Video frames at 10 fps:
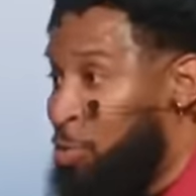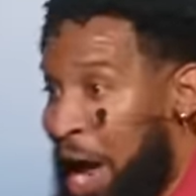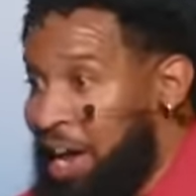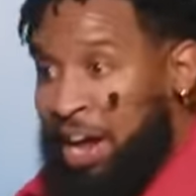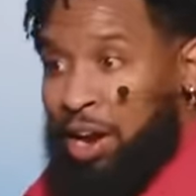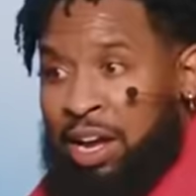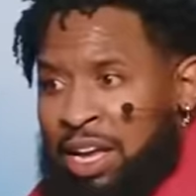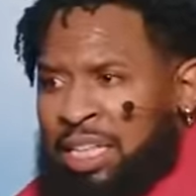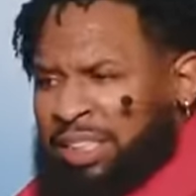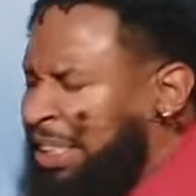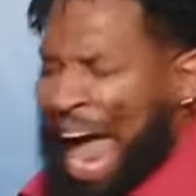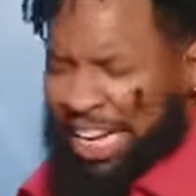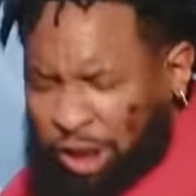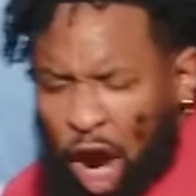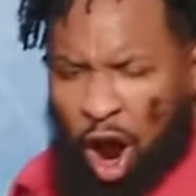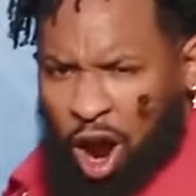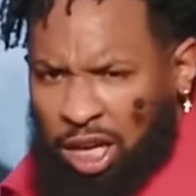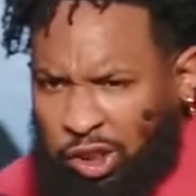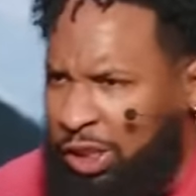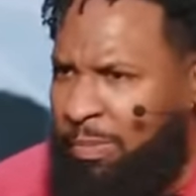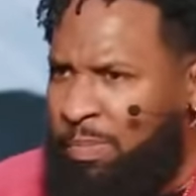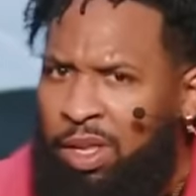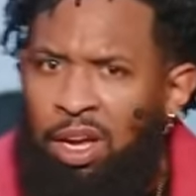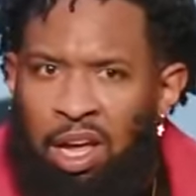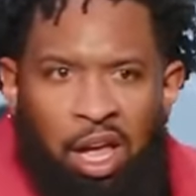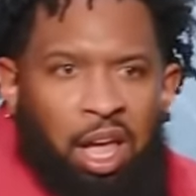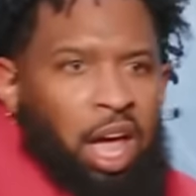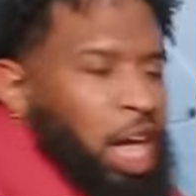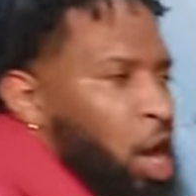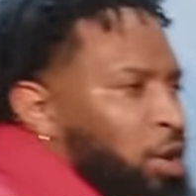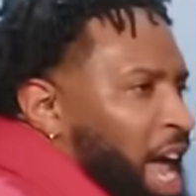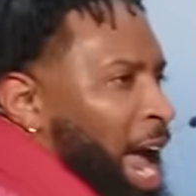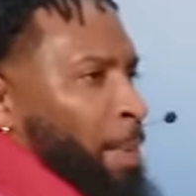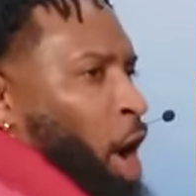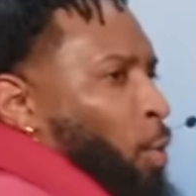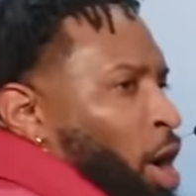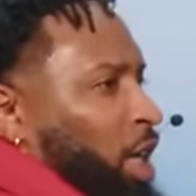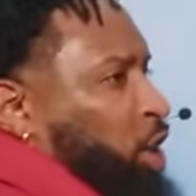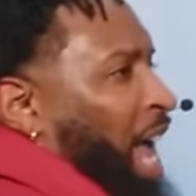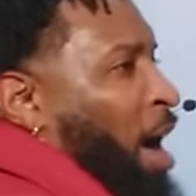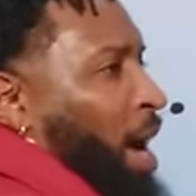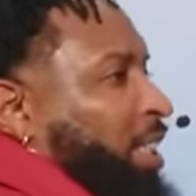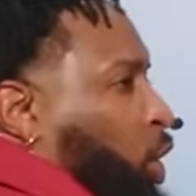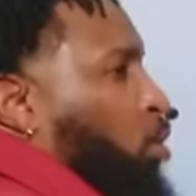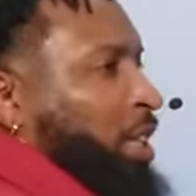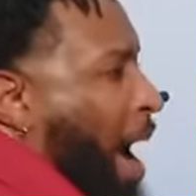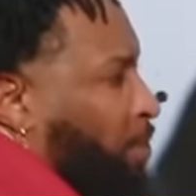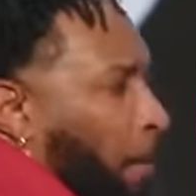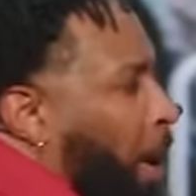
right here. Take charge. Your neighbor don't want to shout. It's two types of